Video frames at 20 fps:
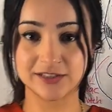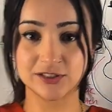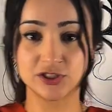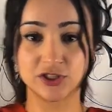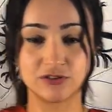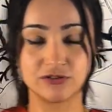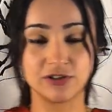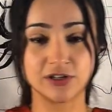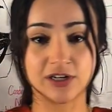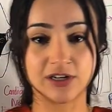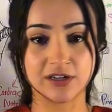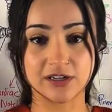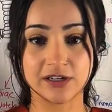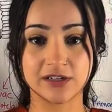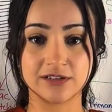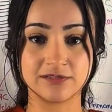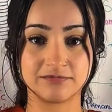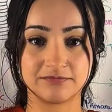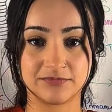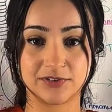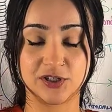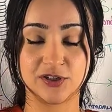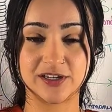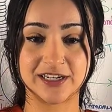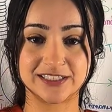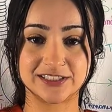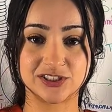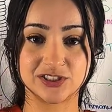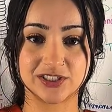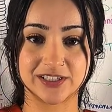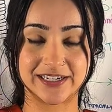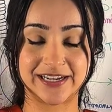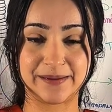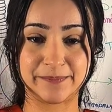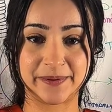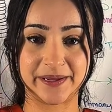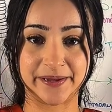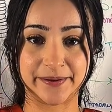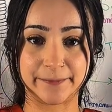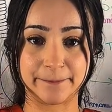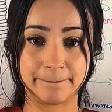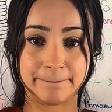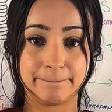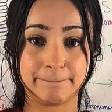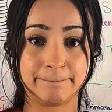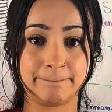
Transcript: Don't look. You guys start naming them.